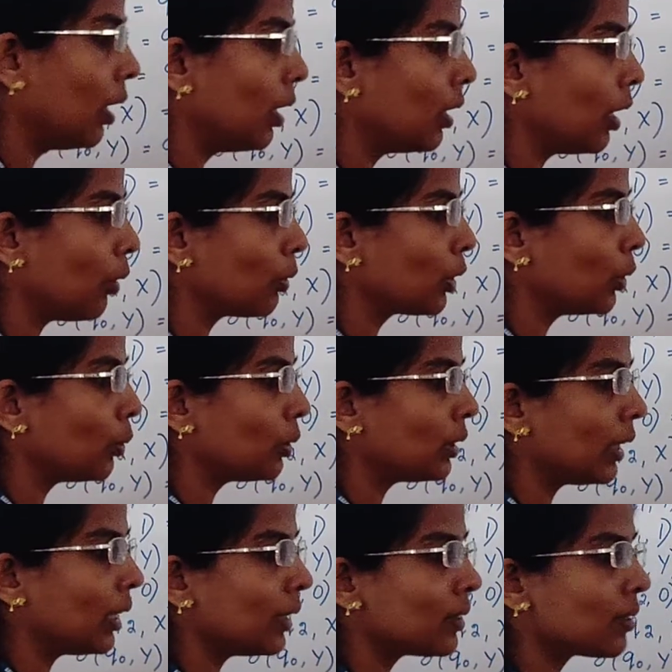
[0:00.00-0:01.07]
Now
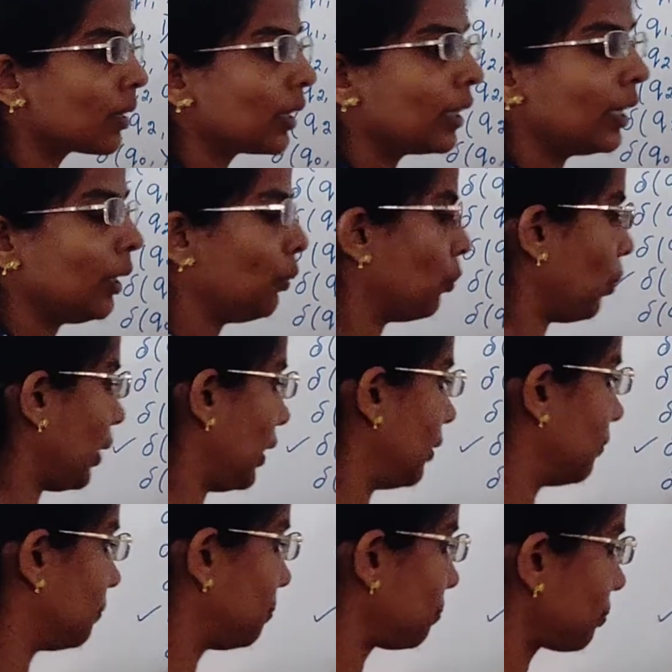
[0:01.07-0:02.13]
Q3 is reading
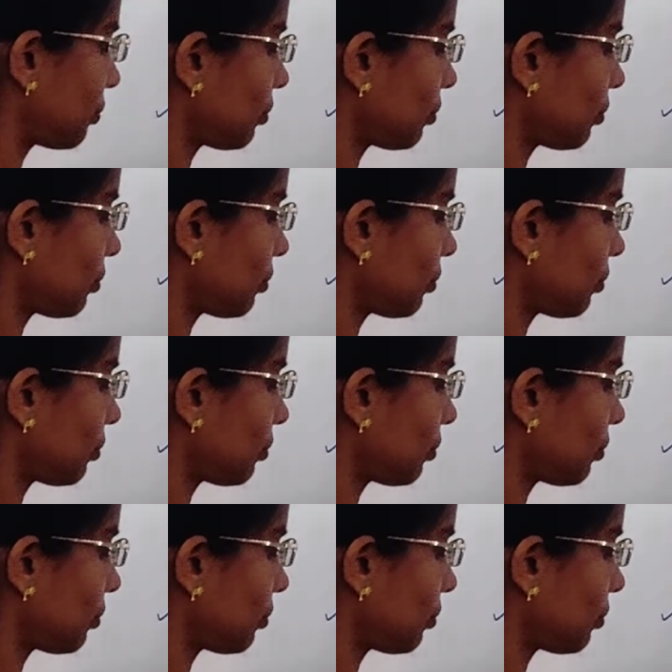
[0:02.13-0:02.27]
Y.